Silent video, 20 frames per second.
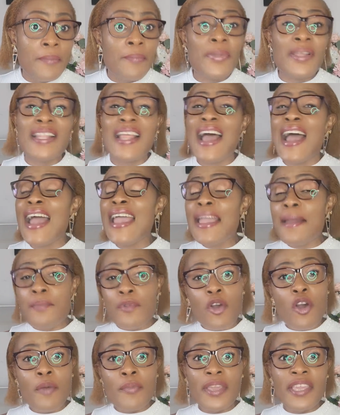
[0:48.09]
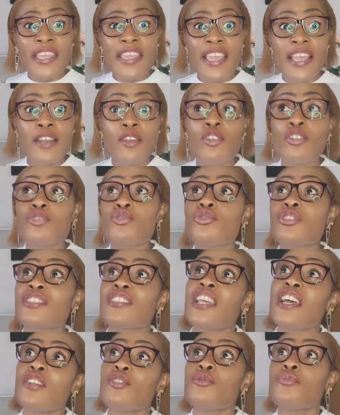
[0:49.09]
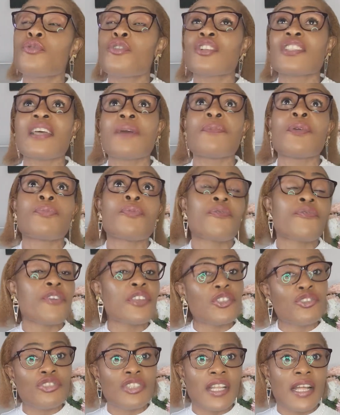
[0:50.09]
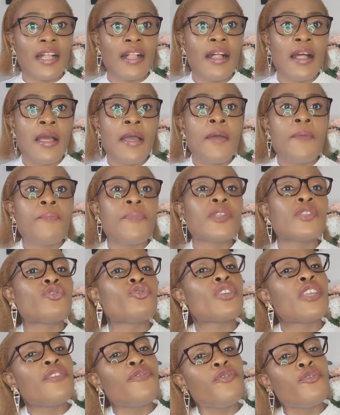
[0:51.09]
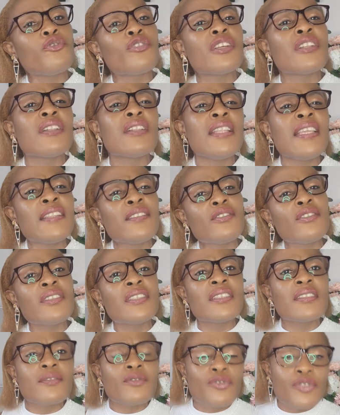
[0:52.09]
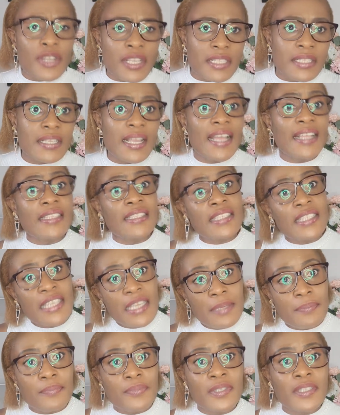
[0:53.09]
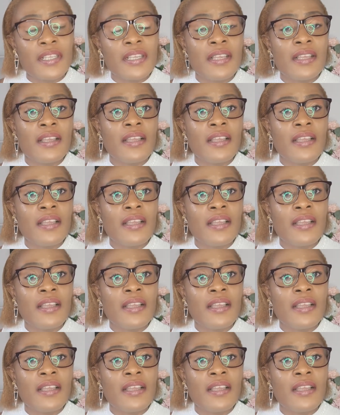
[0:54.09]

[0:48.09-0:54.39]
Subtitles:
But I am coming here not to tell you because I'm a professional, but to give you the little tricks and tips